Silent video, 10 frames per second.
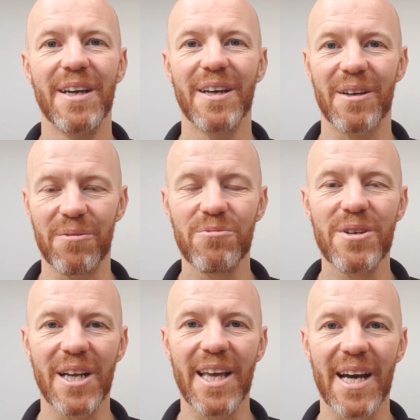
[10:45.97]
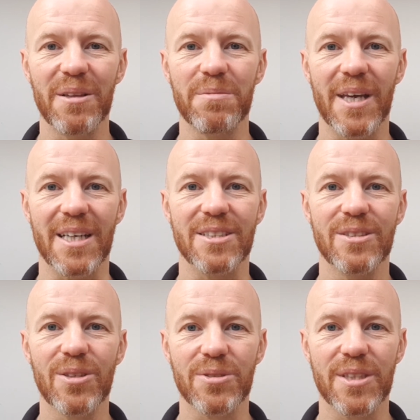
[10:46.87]
can really help cats
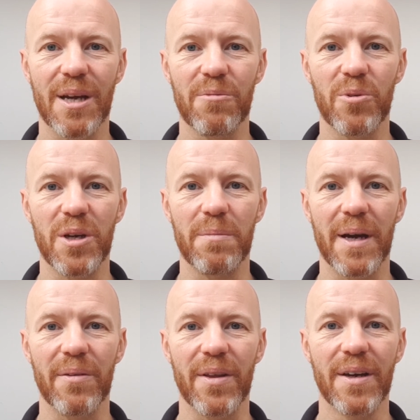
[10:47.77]
not to get worried about